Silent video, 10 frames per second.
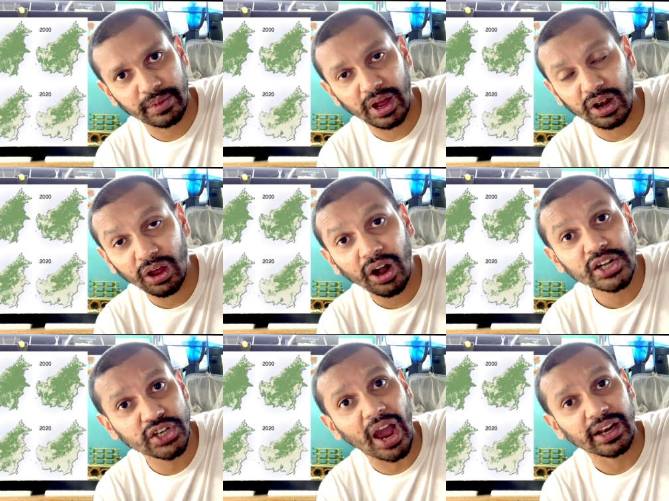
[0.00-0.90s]
A
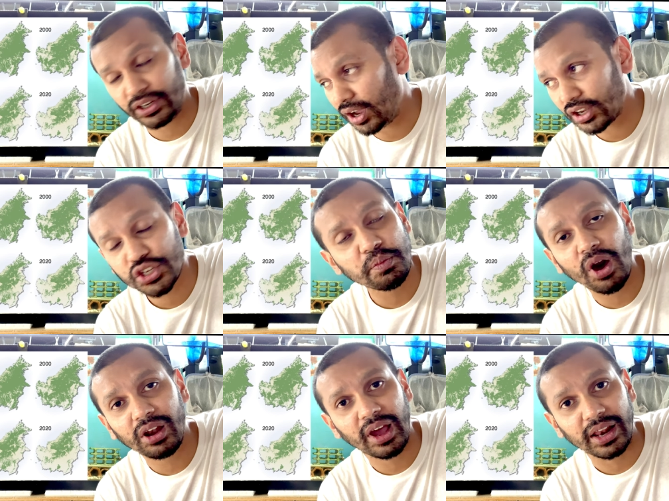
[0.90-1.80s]
large island, not a
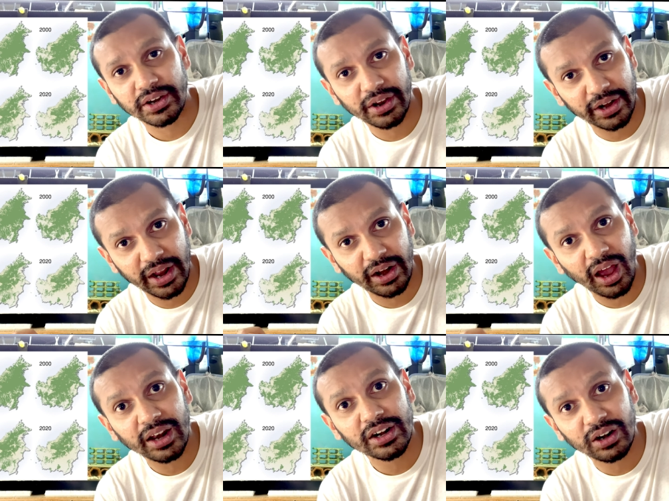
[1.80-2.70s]
small island, an
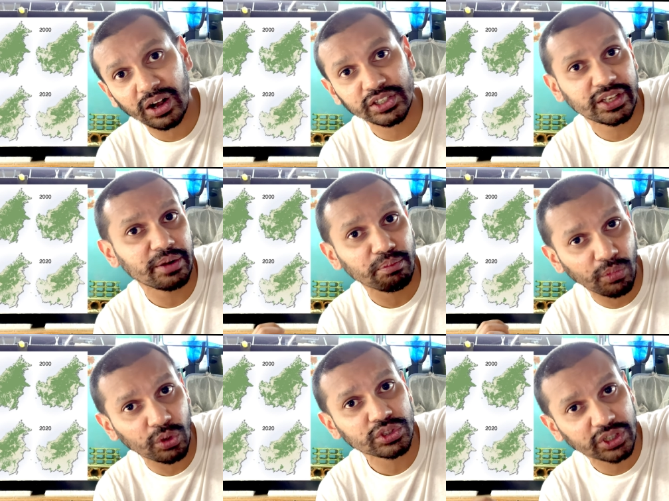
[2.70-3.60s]
island larger than
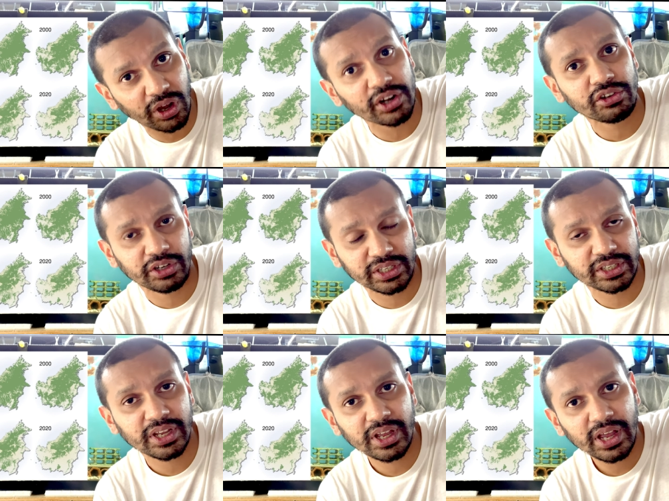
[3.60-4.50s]
most
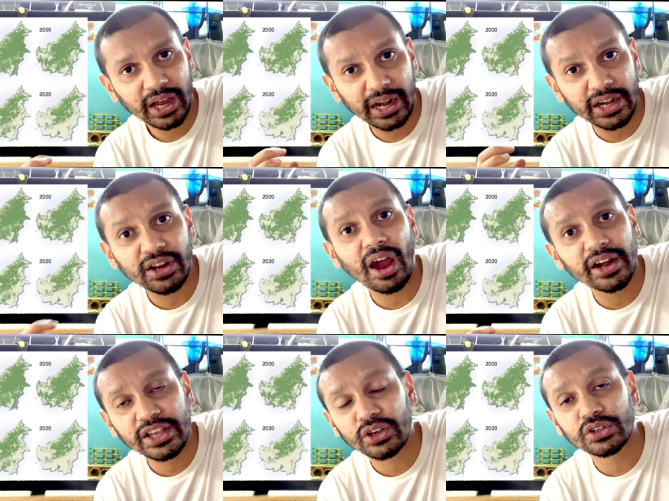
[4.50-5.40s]
countries, an entire
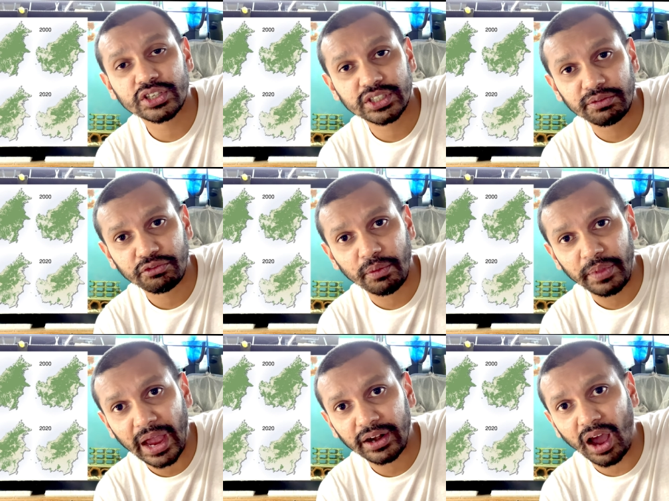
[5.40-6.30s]
ecosystem from
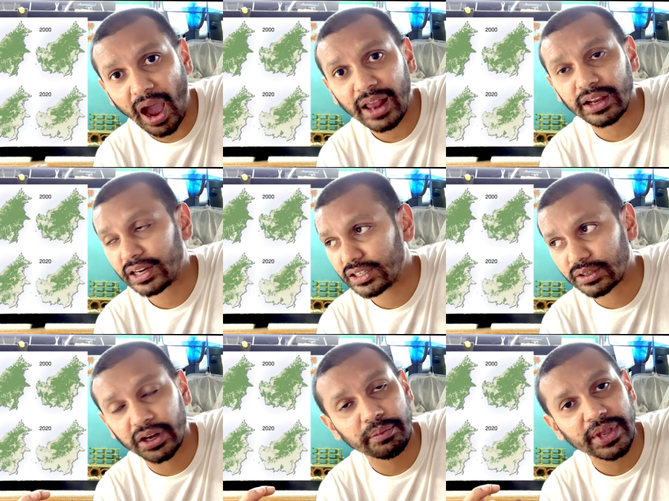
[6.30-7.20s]
that island is
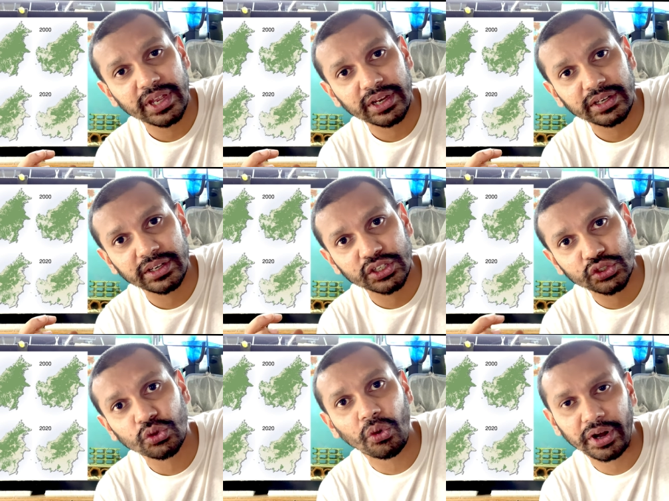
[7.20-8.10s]
going to be
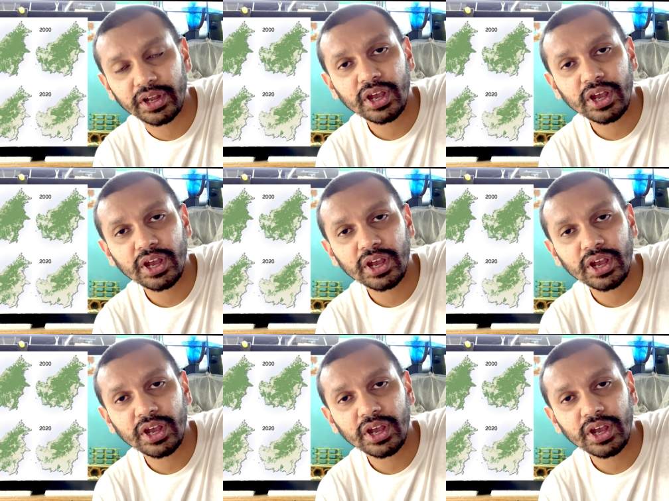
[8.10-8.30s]
destroyed